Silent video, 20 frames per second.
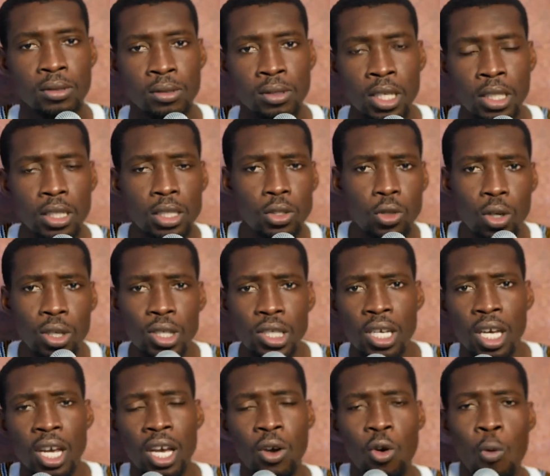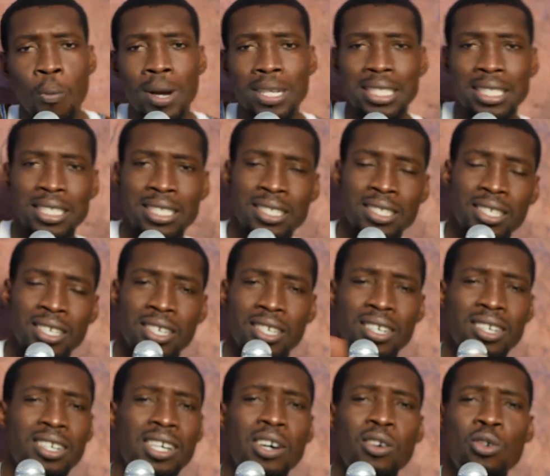It is only machine
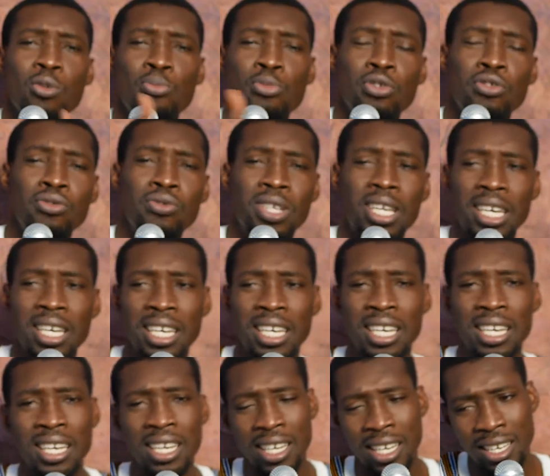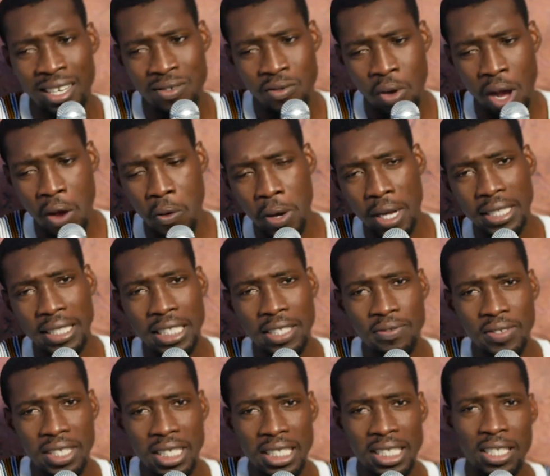obonuke 1
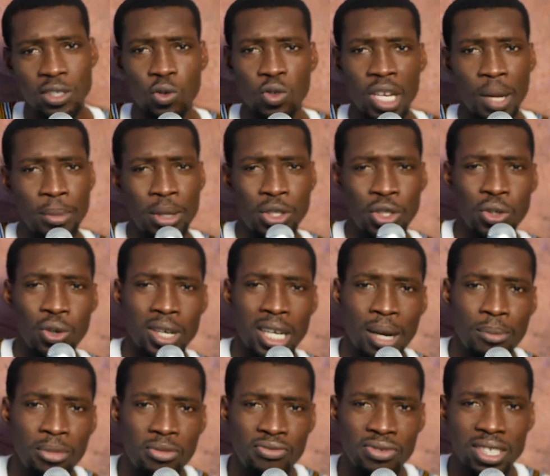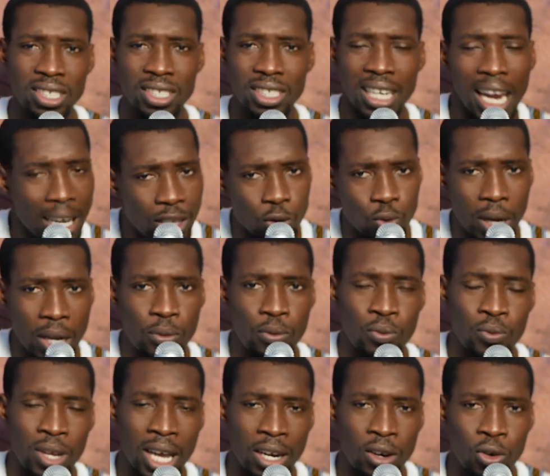TV stations could major organ movies. That's why
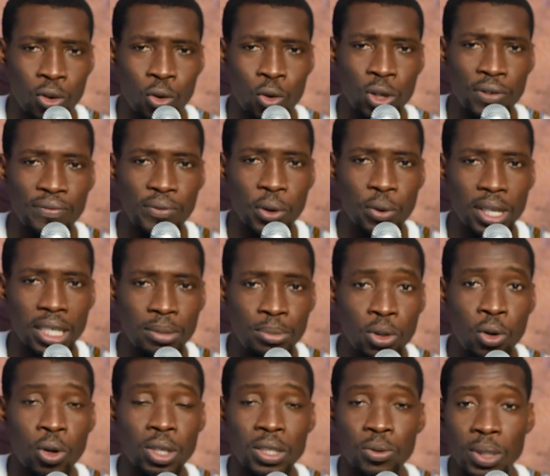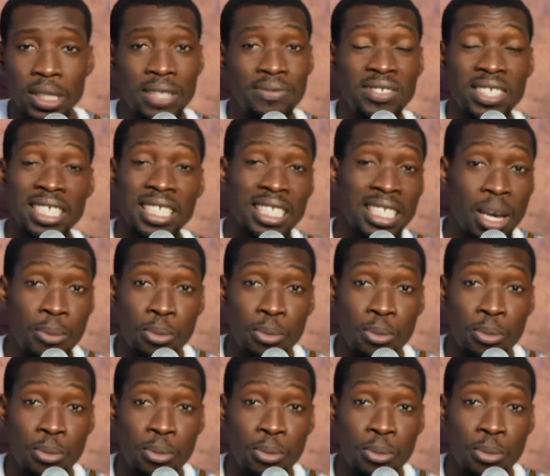we are not going forward because what TV stations say